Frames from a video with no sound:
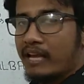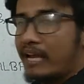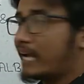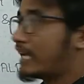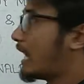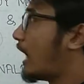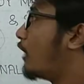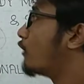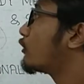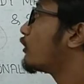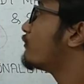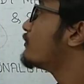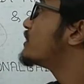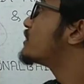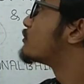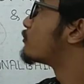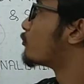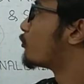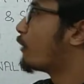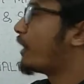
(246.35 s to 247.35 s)
and out of
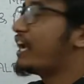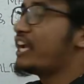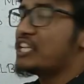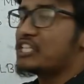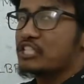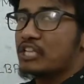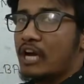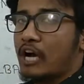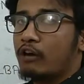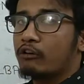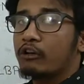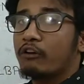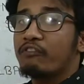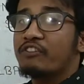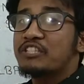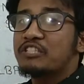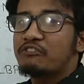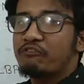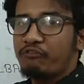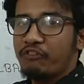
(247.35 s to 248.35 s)
his rage, out of
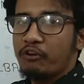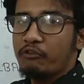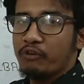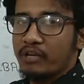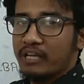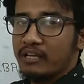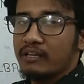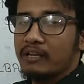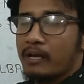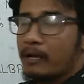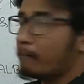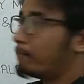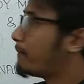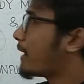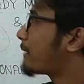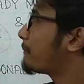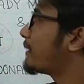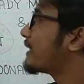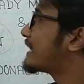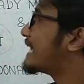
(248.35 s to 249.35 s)
his fury,
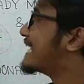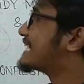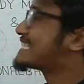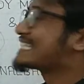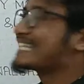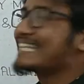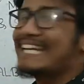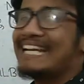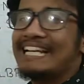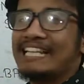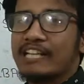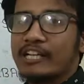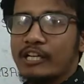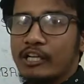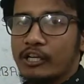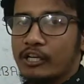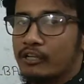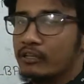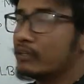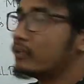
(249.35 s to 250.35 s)
Macbeth has killed the
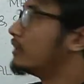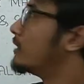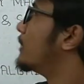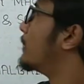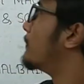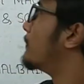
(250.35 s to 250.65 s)
guard.